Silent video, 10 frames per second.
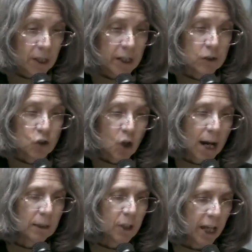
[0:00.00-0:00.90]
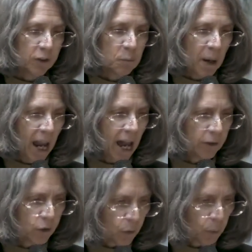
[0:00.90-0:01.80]
and the child has
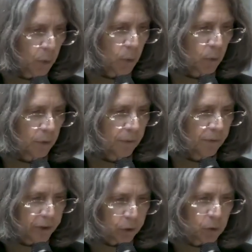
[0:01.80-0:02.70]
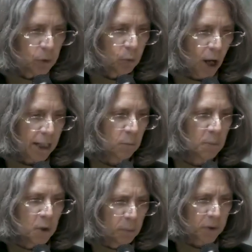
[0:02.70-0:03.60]
passed through the physical rite of
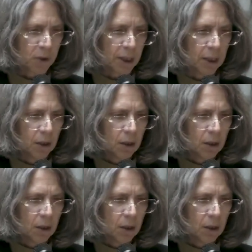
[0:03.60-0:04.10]
puberty,